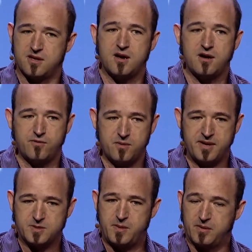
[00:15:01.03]
the heart of what
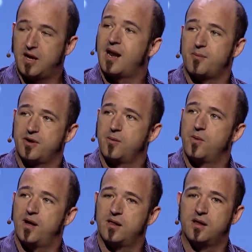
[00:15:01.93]
makes people collaborate
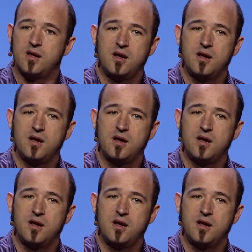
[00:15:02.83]
well.